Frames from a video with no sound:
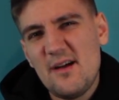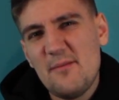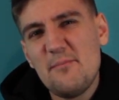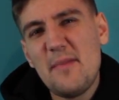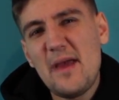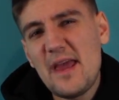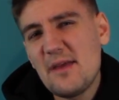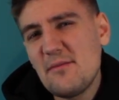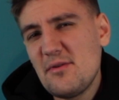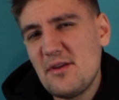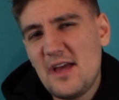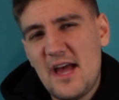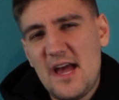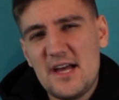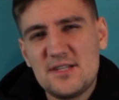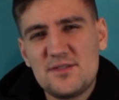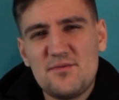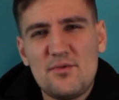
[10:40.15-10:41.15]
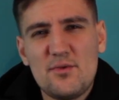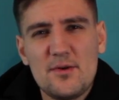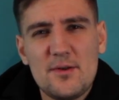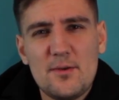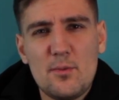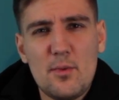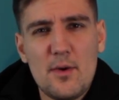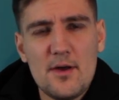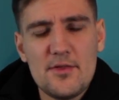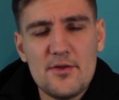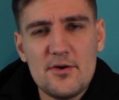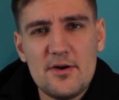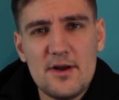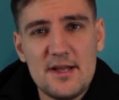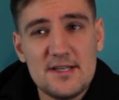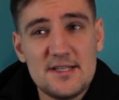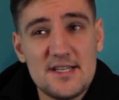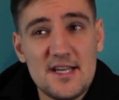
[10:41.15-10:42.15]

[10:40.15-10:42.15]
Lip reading: maybe ask for the weather and